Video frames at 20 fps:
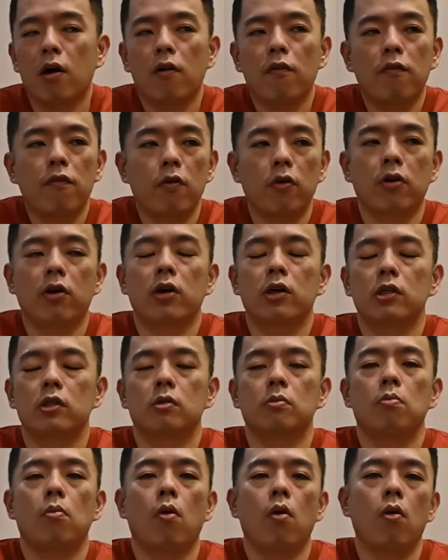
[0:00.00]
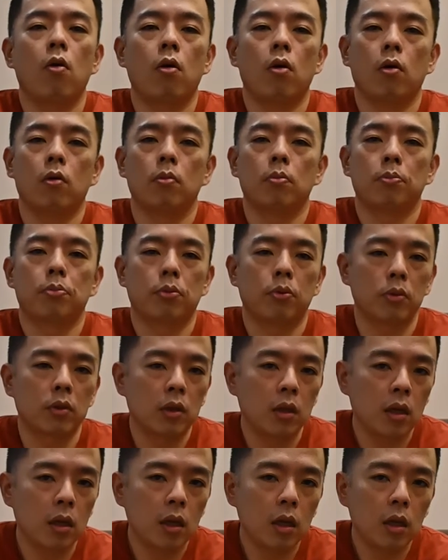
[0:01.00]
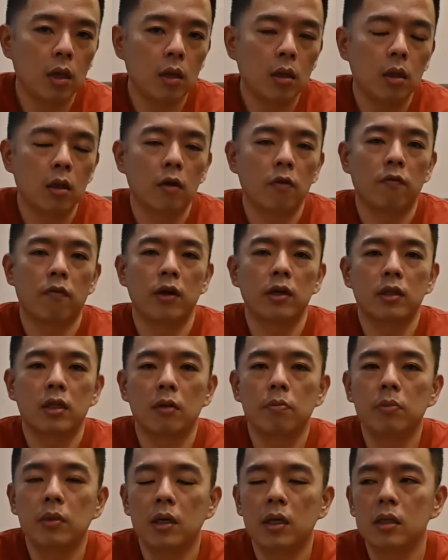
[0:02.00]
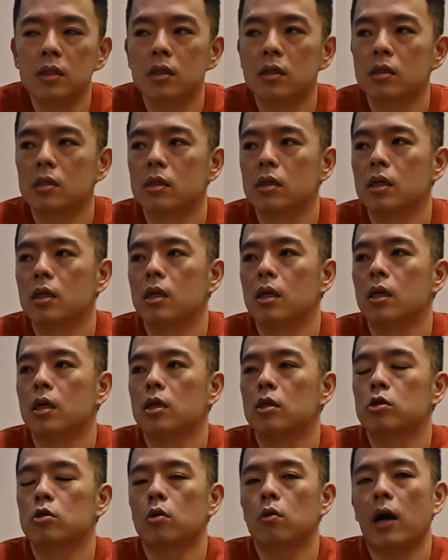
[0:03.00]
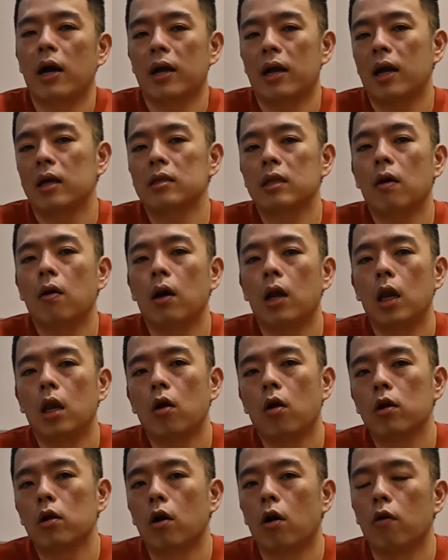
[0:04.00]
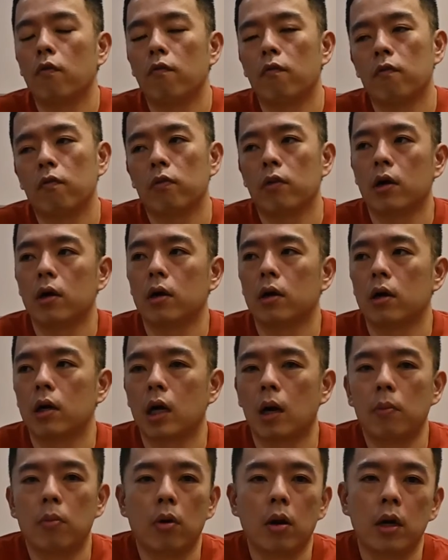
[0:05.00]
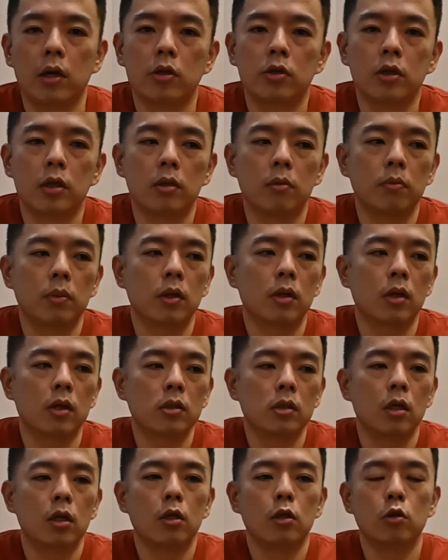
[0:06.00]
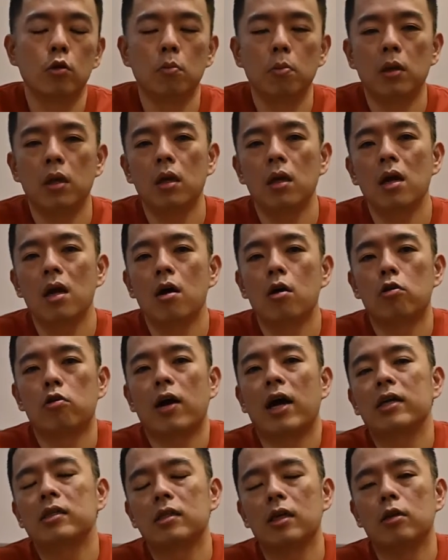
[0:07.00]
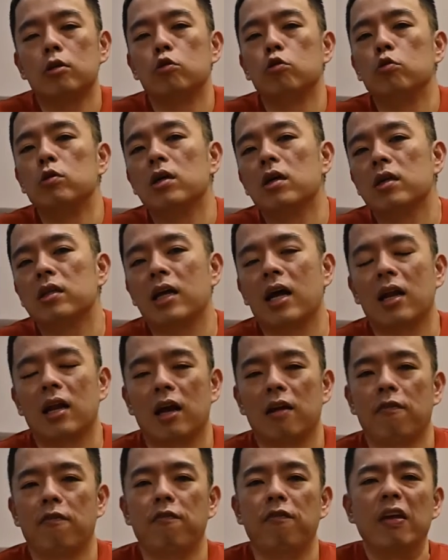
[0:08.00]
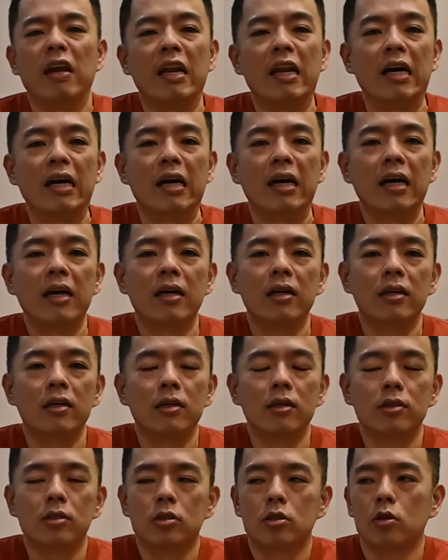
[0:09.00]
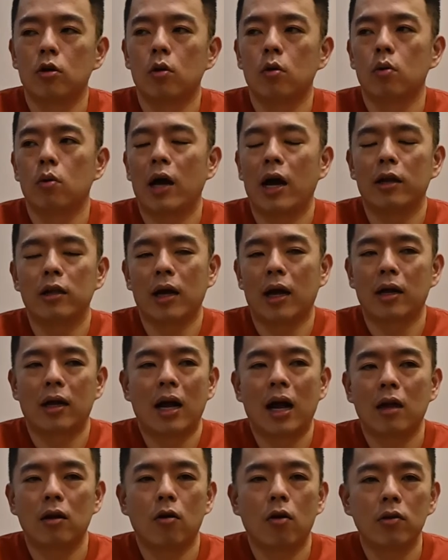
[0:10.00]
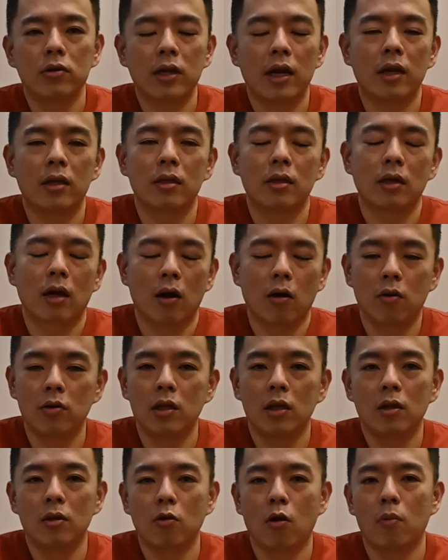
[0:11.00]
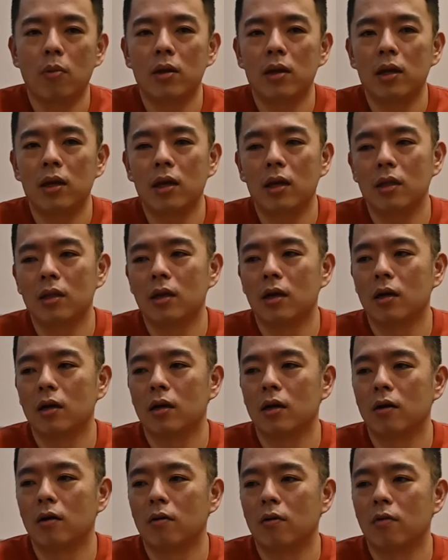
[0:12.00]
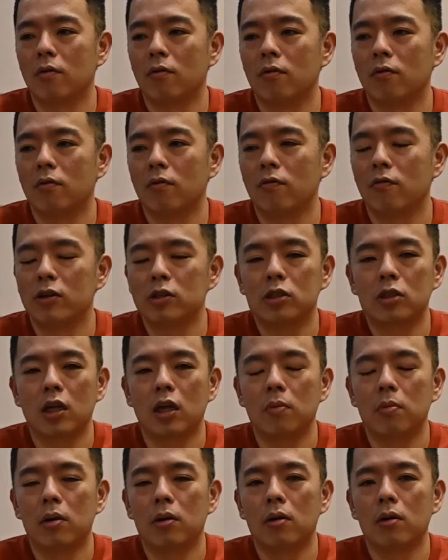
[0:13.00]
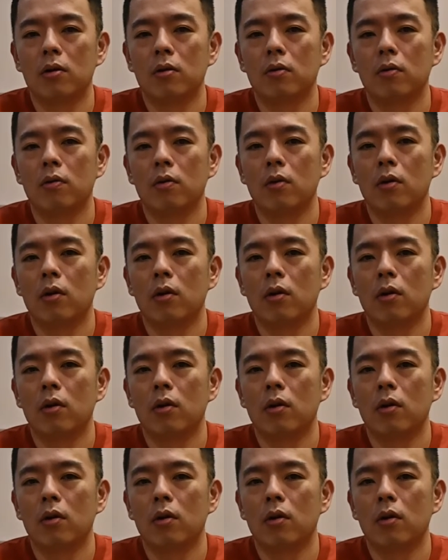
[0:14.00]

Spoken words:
Focus more on protein, vitamins. So I cut down a lot on carbohydrate, because to me, rice and noodle, they are like filler. So I cut all that. I only normally eat the vegetable,